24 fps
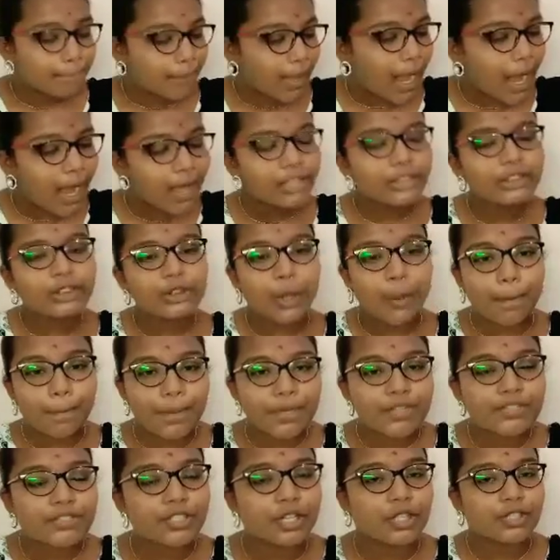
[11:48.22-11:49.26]
I will show
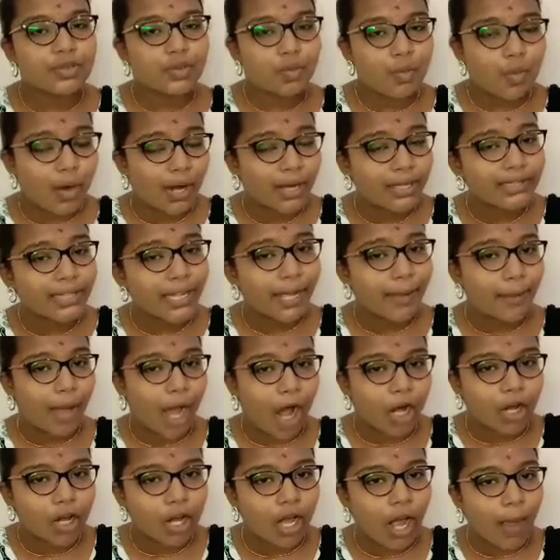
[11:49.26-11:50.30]
pictures one time
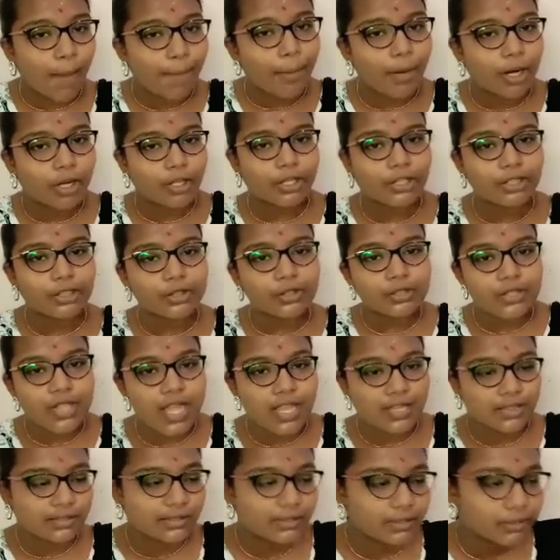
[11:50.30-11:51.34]
according to
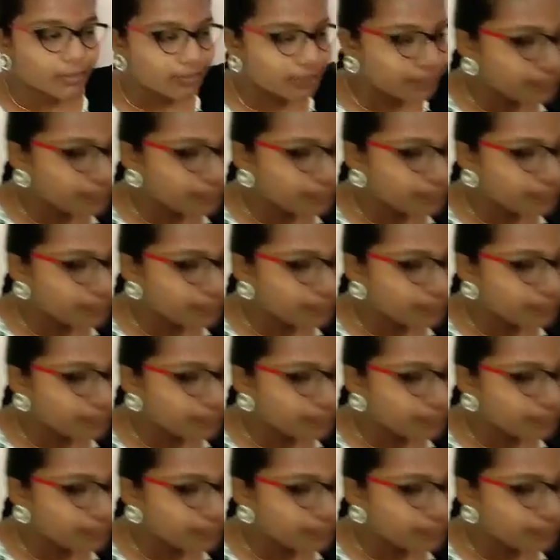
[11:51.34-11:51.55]
this.